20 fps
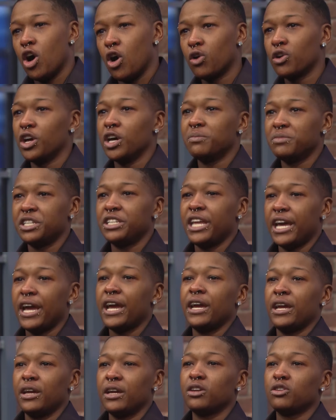own up
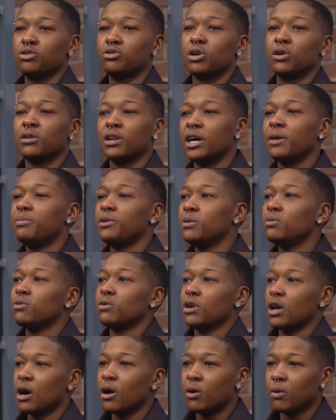today, you know, let people
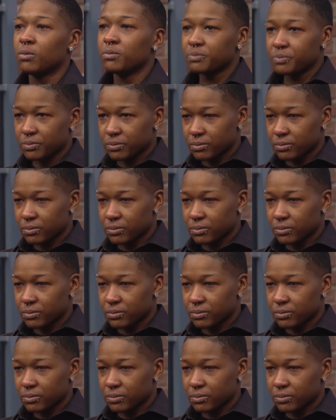know